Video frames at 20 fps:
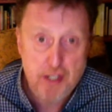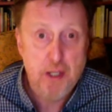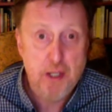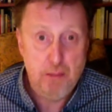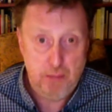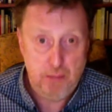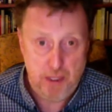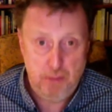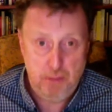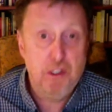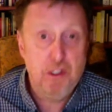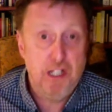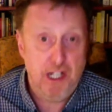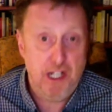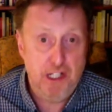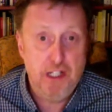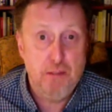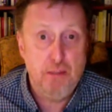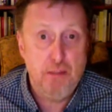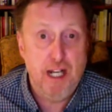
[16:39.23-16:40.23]
People
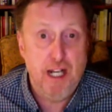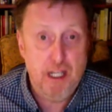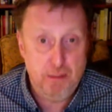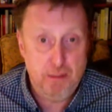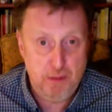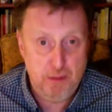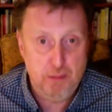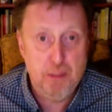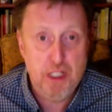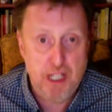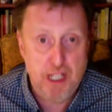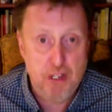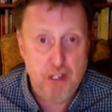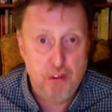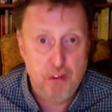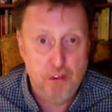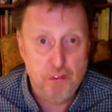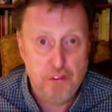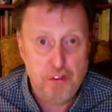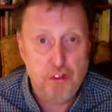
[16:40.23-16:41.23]
tend to blame
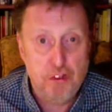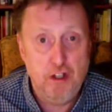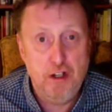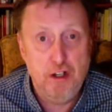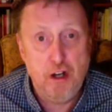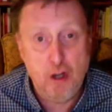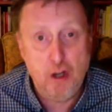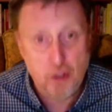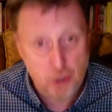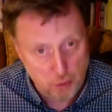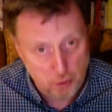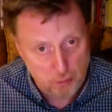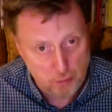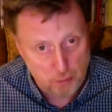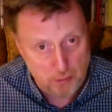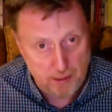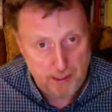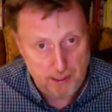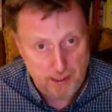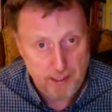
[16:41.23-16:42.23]
themselves, and
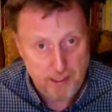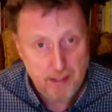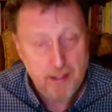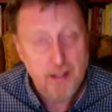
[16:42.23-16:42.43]
arguably,